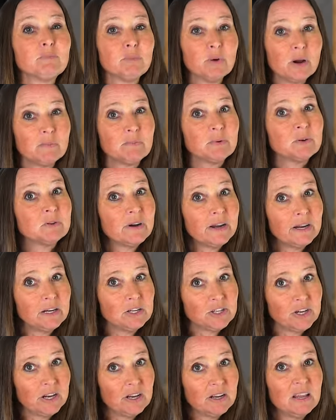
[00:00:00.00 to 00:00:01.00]

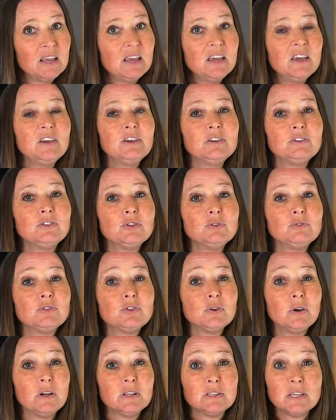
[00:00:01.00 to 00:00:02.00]
preparation due
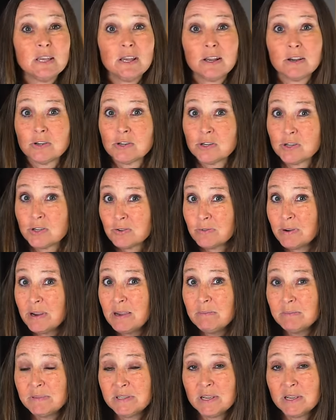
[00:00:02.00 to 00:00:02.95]
to its extreme